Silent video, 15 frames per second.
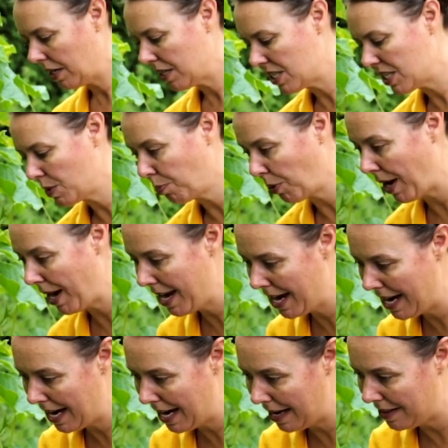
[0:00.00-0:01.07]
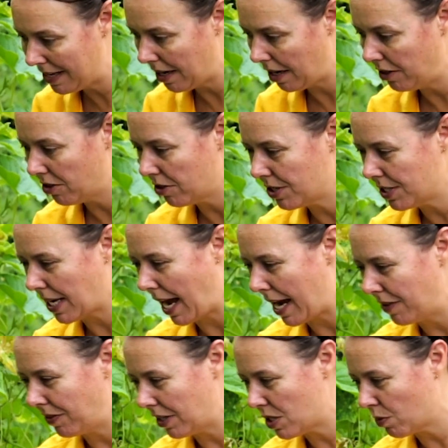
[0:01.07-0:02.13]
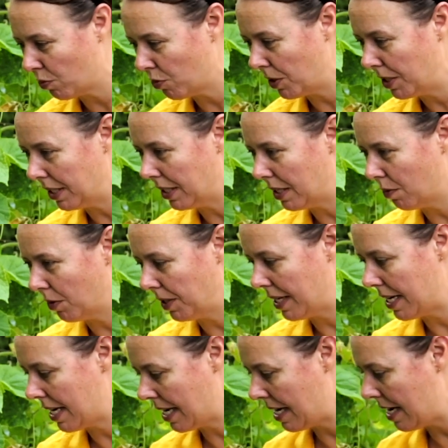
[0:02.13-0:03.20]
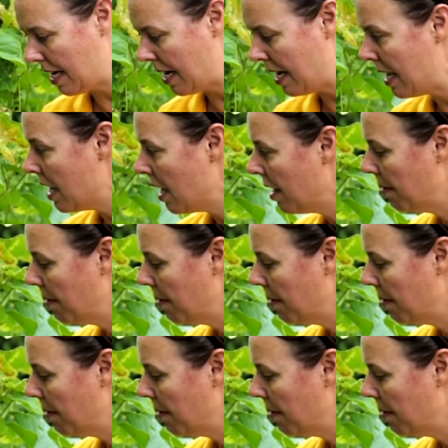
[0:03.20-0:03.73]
spray the underside. That's really, really key.